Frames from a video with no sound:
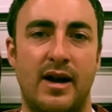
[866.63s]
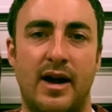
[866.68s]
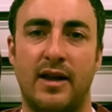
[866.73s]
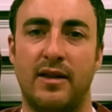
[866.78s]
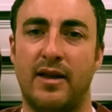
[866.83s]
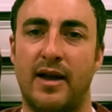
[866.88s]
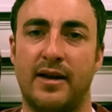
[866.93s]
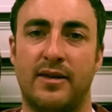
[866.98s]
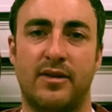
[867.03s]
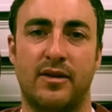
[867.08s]
I
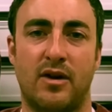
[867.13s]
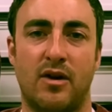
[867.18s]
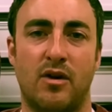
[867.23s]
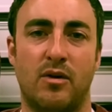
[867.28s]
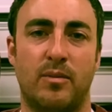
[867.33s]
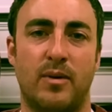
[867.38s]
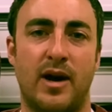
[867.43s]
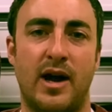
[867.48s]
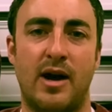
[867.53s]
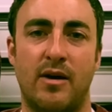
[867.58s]
like the
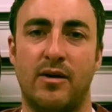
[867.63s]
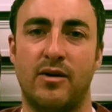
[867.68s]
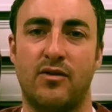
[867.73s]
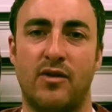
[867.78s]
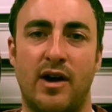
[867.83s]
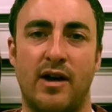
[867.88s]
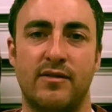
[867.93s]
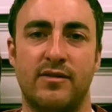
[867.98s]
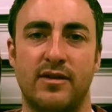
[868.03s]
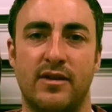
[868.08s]
Cobra how it
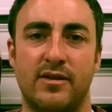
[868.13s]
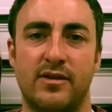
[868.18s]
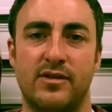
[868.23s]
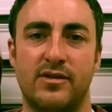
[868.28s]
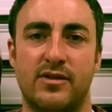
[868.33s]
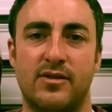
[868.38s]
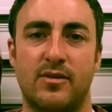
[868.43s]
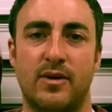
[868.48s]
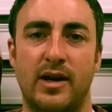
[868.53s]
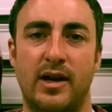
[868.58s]
drives on the
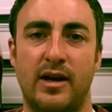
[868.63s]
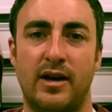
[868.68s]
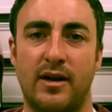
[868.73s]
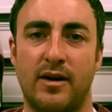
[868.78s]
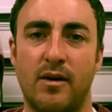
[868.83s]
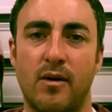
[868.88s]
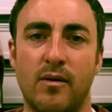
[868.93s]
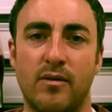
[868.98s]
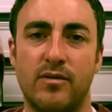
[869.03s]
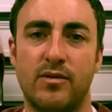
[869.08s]
street. I
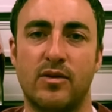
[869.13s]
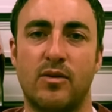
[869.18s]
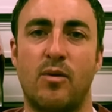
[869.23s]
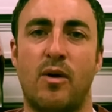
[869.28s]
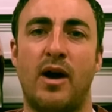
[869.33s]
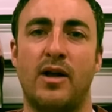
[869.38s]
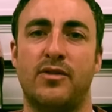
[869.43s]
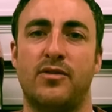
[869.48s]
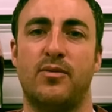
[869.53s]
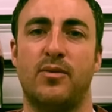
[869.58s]
know it
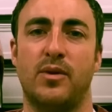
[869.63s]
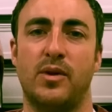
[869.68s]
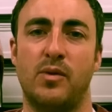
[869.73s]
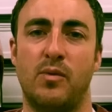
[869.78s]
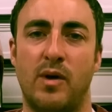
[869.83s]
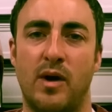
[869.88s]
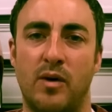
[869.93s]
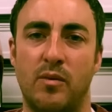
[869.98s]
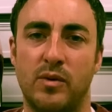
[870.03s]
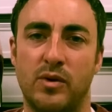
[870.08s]
squats really
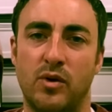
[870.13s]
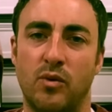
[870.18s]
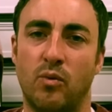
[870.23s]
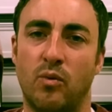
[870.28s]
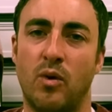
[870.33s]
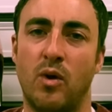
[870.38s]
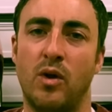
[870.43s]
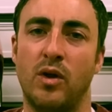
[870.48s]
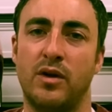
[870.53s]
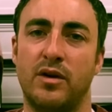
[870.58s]
well when you
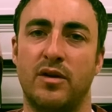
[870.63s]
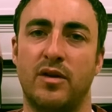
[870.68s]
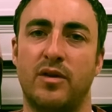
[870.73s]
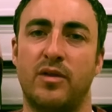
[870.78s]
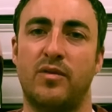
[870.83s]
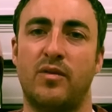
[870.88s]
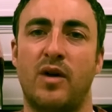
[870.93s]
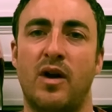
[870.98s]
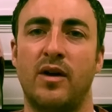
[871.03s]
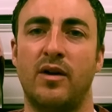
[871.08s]
roll into the
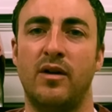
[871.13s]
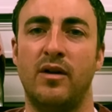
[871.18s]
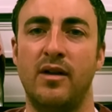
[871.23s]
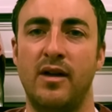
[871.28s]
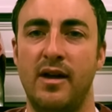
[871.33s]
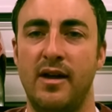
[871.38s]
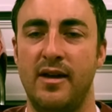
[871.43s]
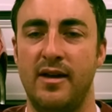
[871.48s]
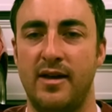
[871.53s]
throttle.